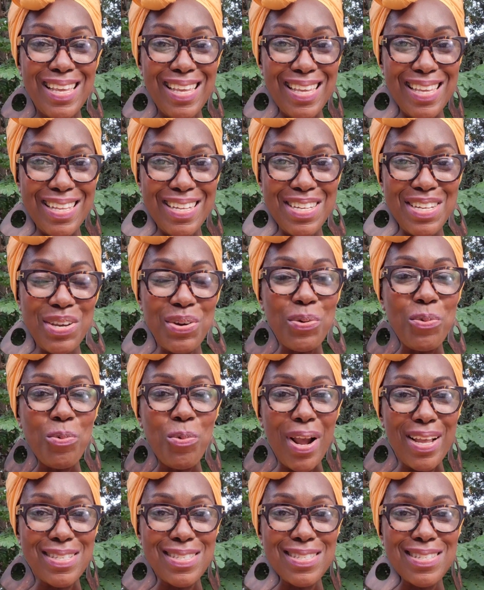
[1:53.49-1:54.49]
in
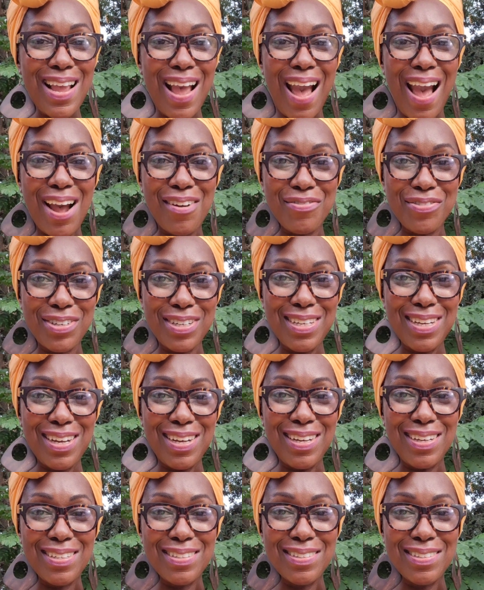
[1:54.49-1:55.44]
West Africa.